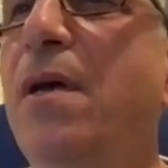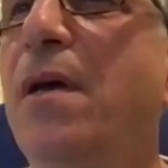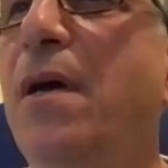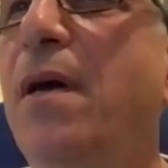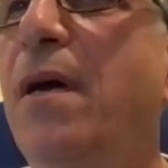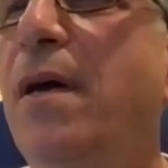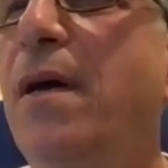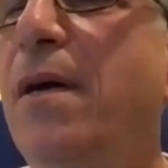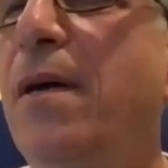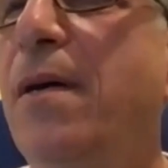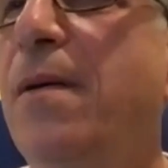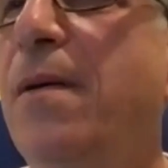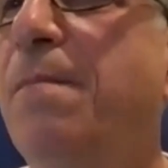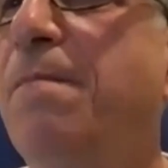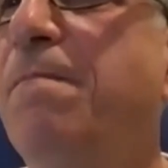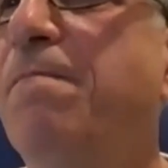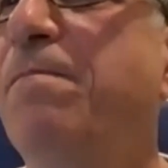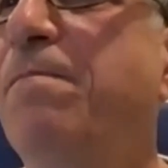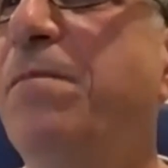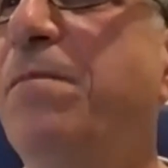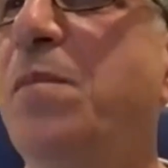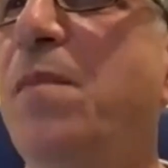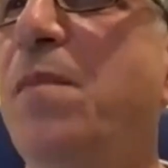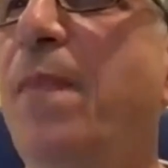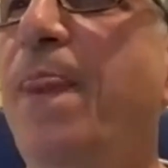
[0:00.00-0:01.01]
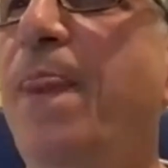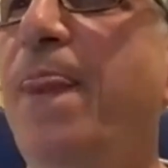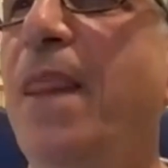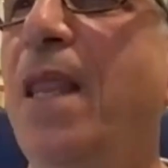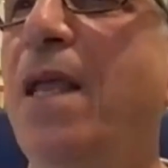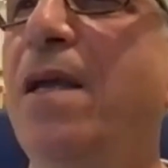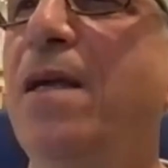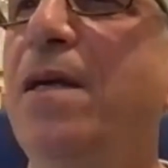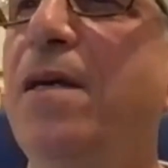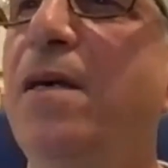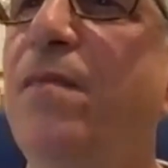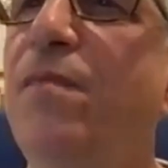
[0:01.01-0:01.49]

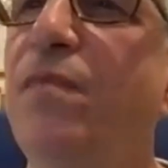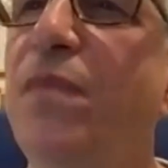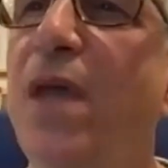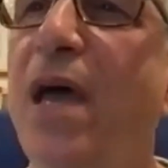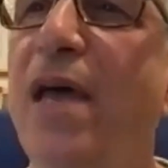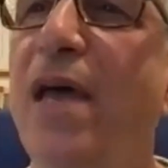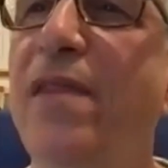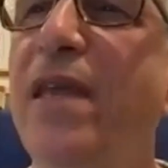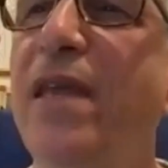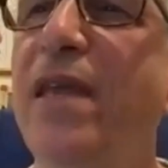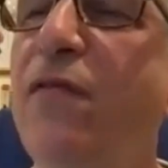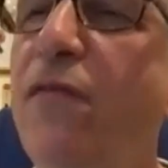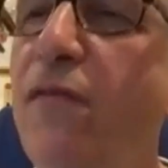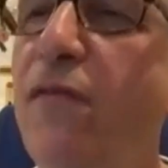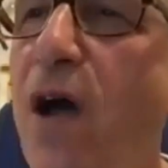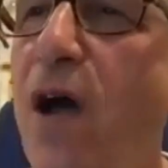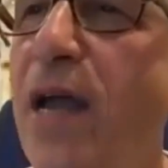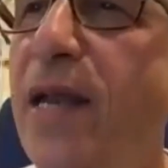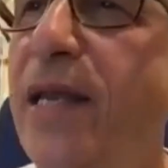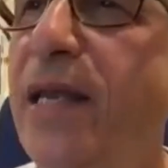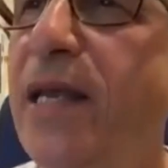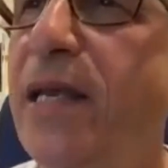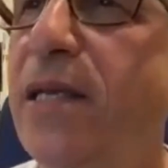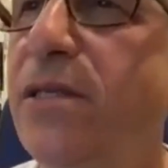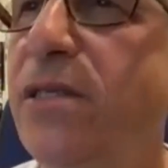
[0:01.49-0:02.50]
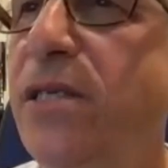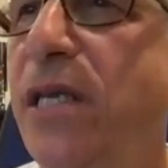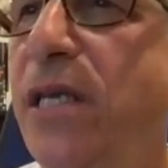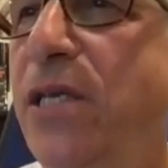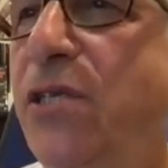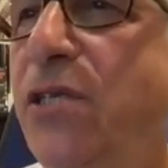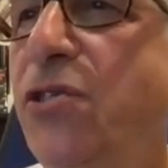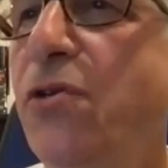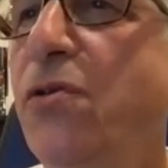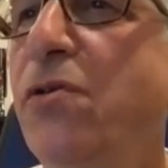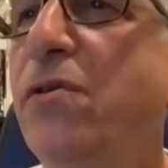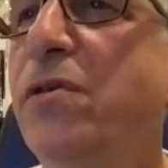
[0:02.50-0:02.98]
I think finding a
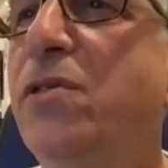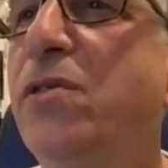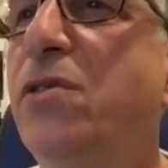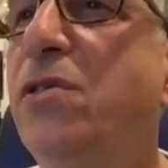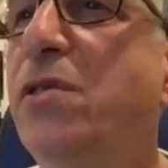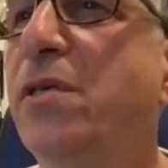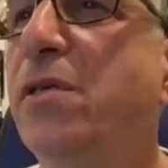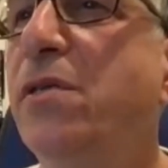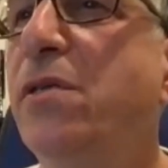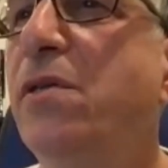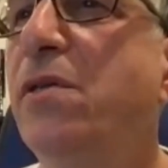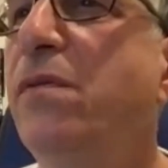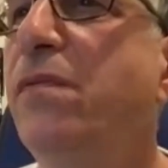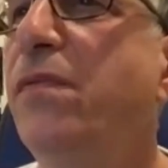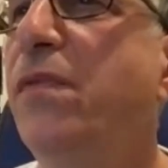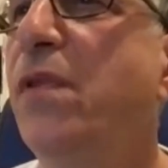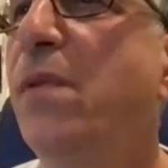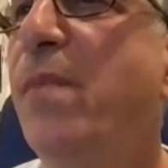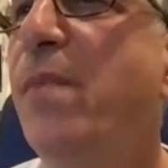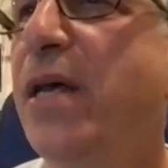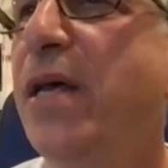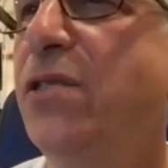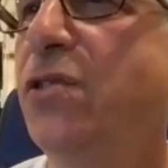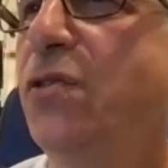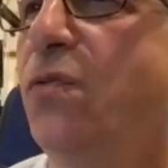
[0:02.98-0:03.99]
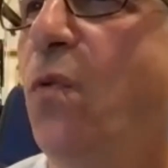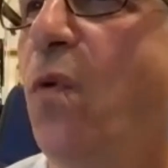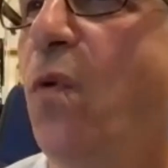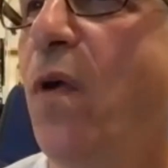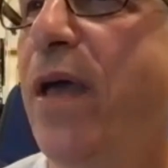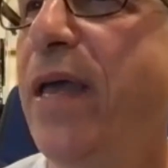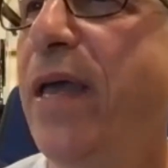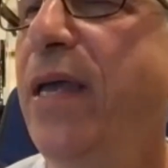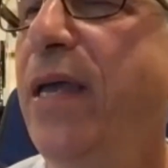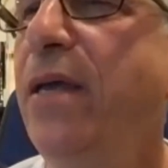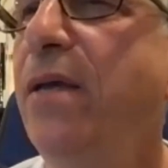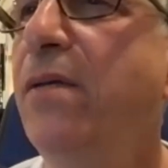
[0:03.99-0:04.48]
teacher is still the best
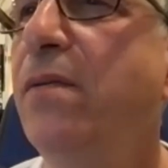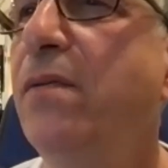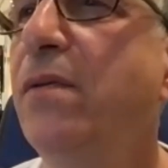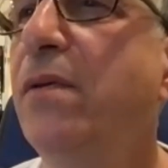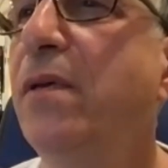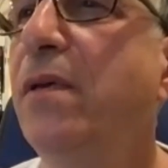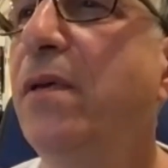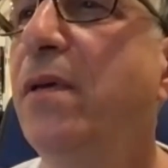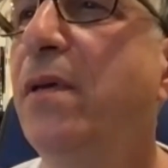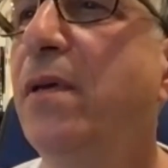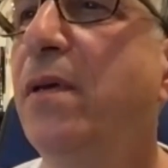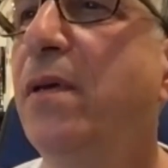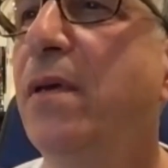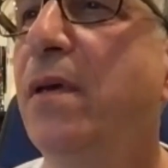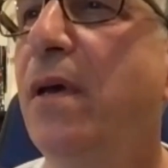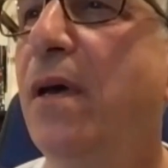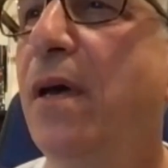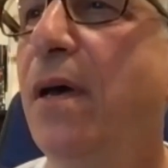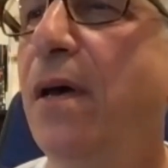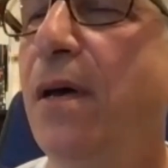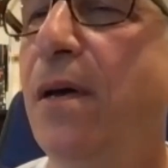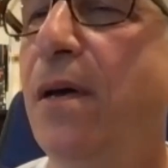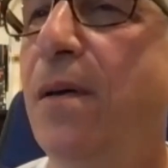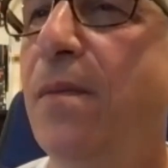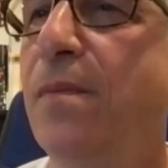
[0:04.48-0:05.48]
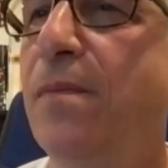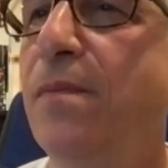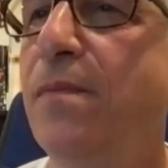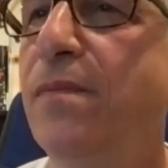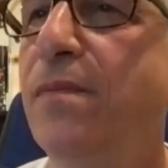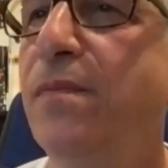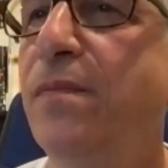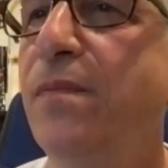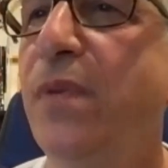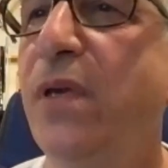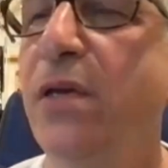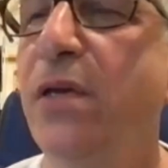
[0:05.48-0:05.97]
way
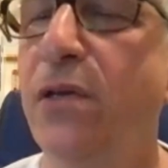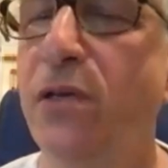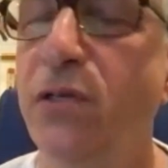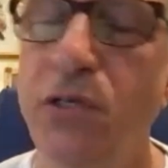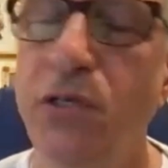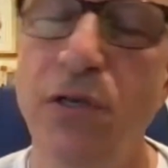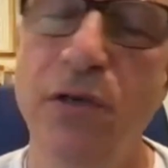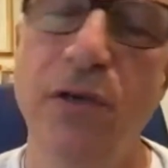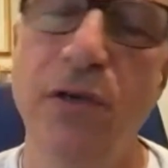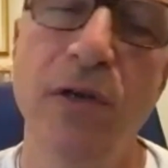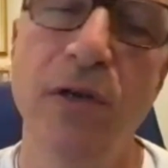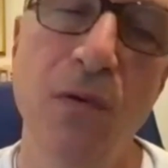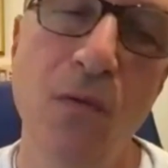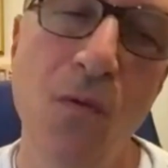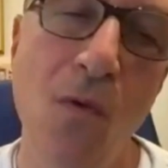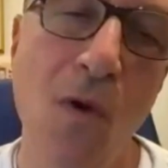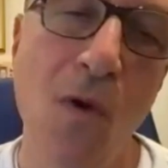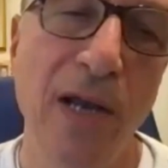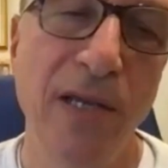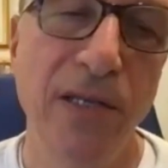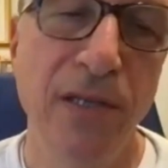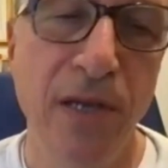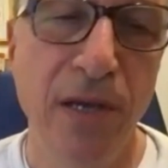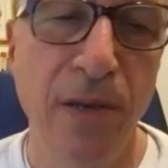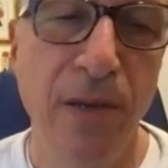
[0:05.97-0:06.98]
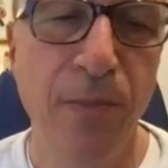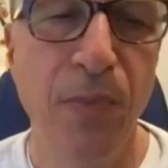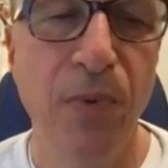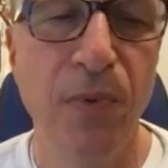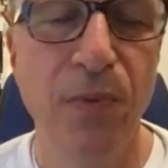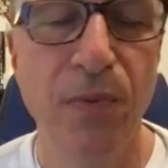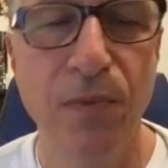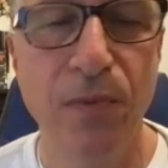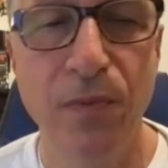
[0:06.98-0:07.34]
because you're going to wind up